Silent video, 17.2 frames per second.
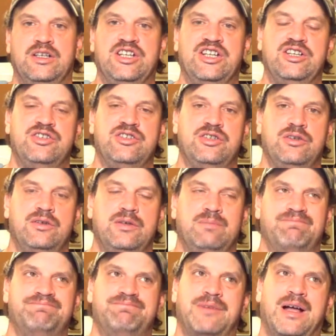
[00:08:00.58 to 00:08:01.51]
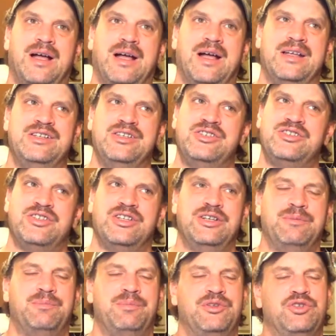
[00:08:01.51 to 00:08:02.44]
it usually, uh,
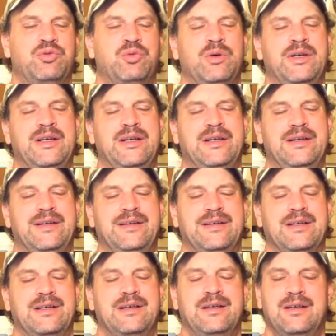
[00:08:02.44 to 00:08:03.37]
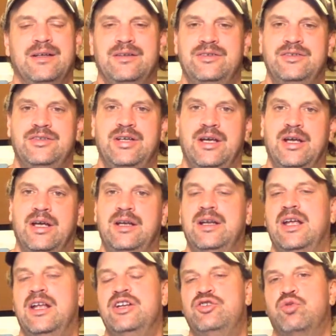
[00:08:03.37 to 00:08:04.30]
usually between
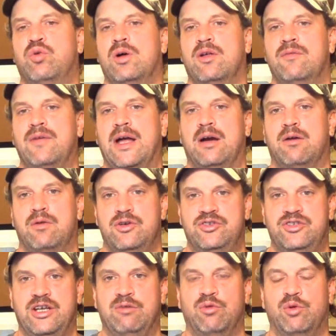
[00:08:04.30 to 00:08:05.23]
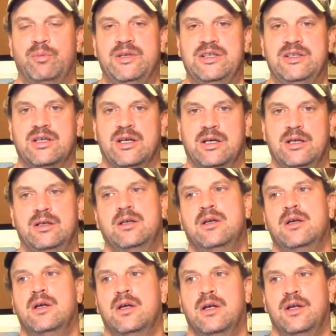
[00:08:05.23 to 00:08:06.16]
10 and 12 hours they will be done.
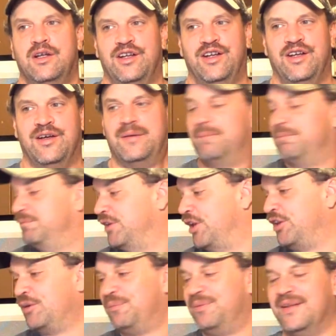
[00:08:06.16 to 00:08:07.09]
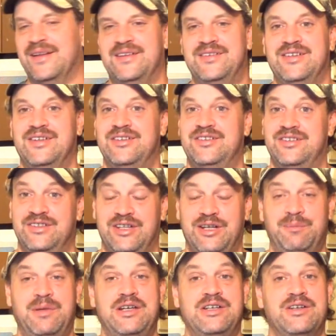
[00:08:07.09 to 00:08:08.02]
Uh, another plus is
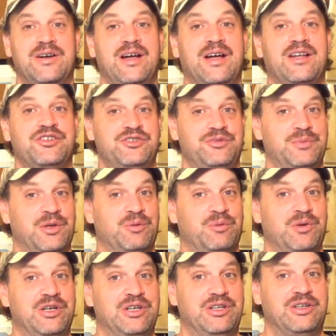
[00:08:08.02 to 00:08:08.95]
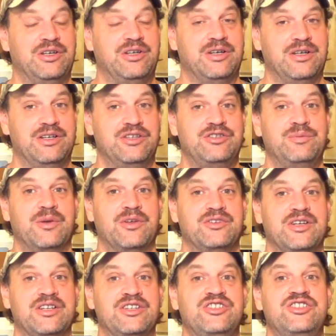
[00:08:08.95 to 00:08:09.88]
they make your house smell really good. It
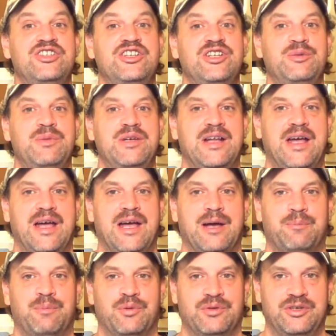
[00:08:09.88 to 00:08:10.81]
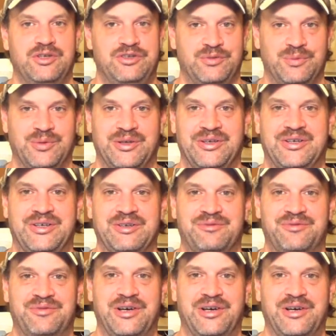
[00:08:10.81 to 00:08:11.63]
smells like cinnamon apple, and it's a really good